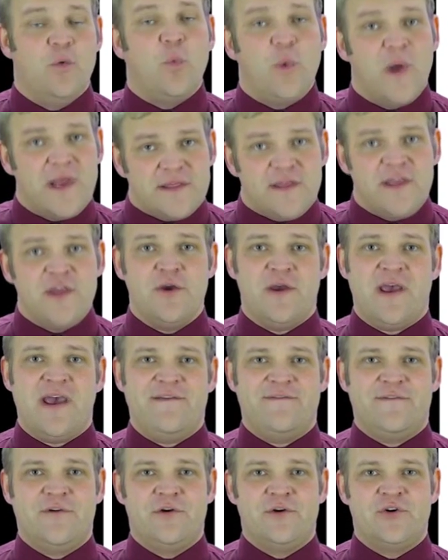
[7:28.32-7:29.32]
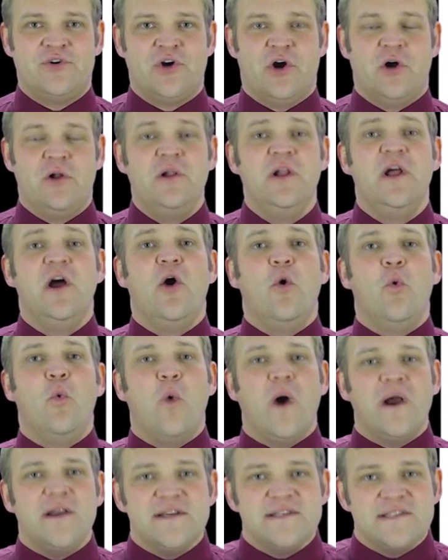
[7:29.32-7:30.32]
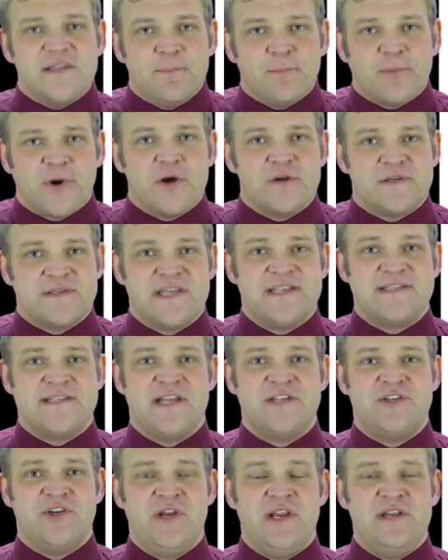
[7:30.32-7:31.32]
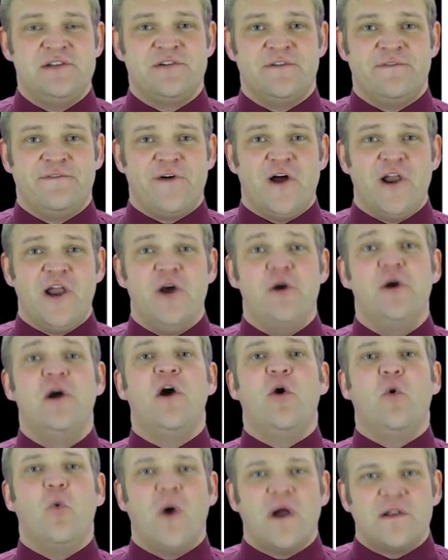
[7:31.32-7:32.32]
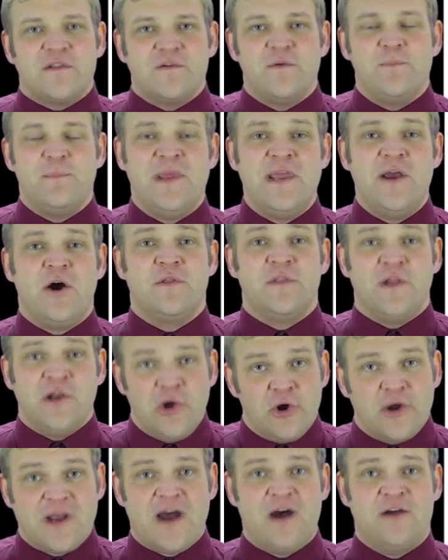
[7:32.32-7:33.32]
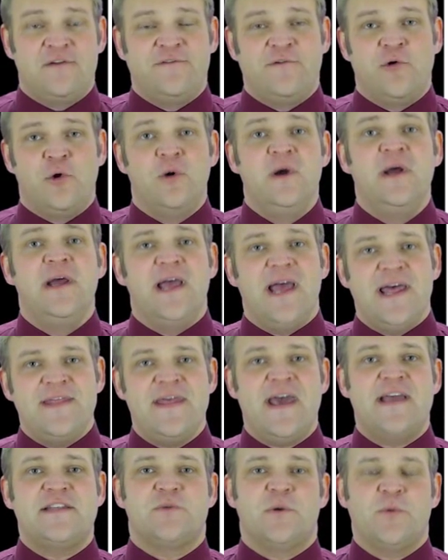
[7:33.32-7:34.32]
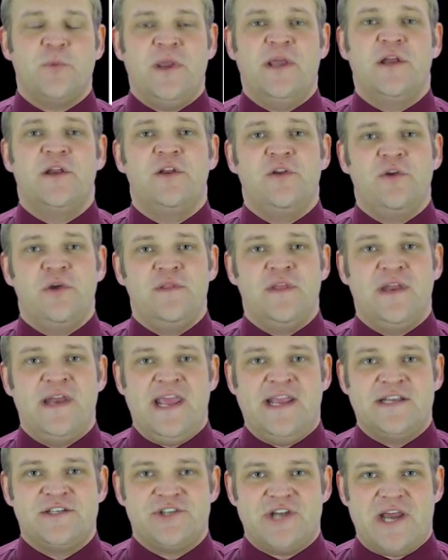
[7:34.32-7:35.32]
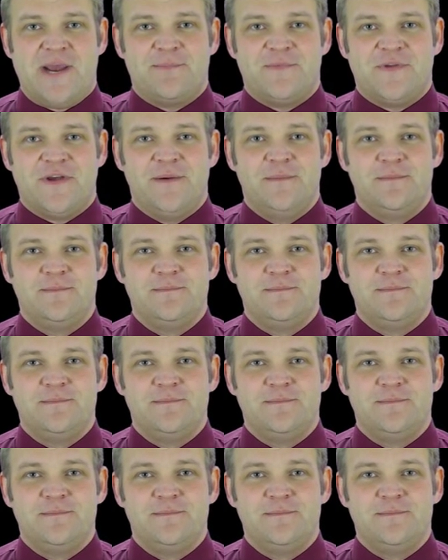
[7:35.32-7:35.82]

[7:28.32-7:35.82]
whether you have control, what is the process that you need to follow, what to be on the lookout for, and that's what we're going to do in the next chapter.